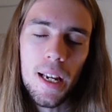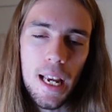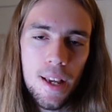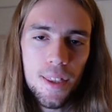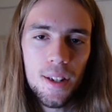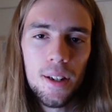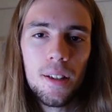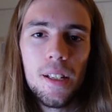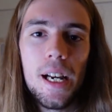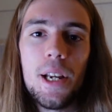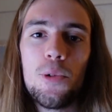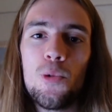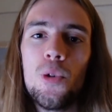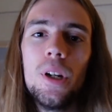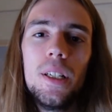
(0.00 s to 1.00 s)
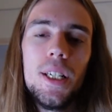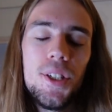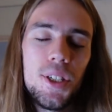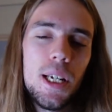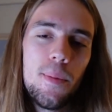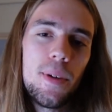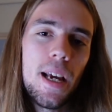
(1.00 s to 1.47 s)
ethan klein really
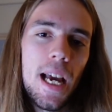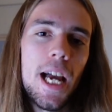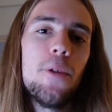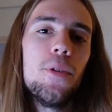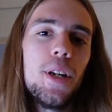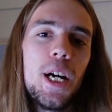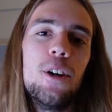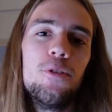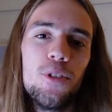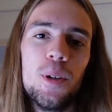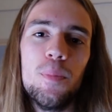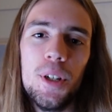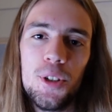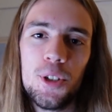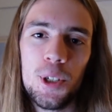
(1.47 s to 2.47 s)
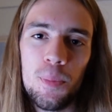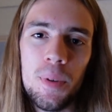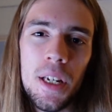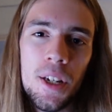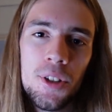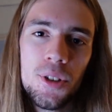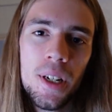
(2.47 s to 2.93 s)
seemed to have it out for mr
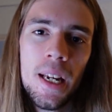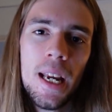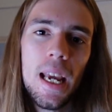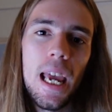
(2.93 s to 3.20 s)
beast